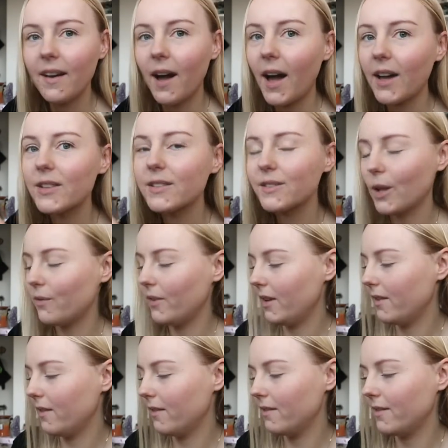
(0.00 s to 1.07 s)
I just love
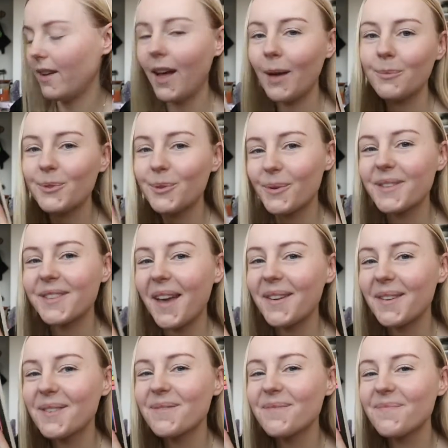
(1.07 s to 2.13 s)
it. I'm so
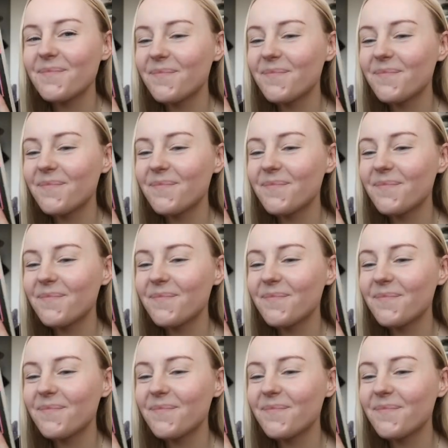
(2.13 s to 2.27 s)
excited.